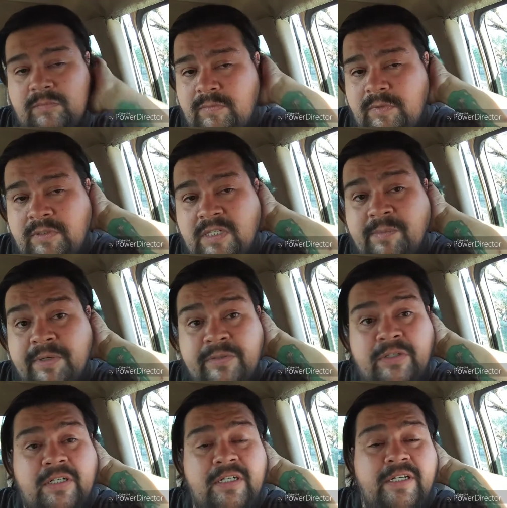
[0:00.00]
inside my
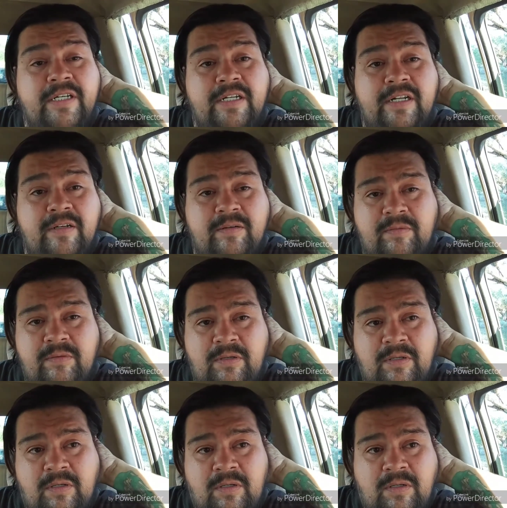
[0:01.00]
truck again, and
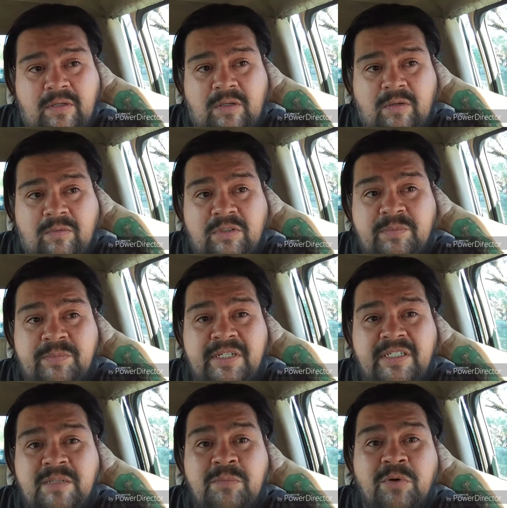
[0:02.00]
which
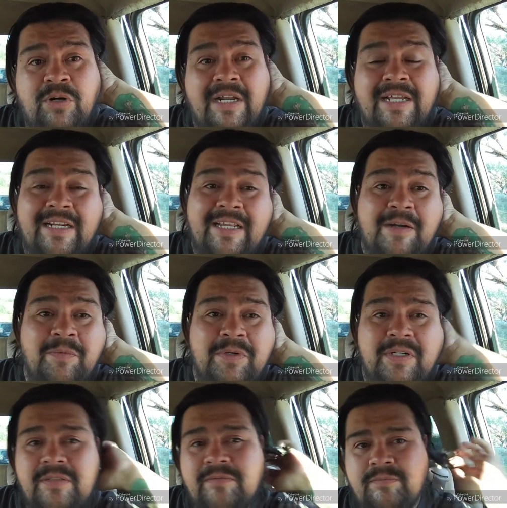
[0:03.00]
means I'm more likely at work,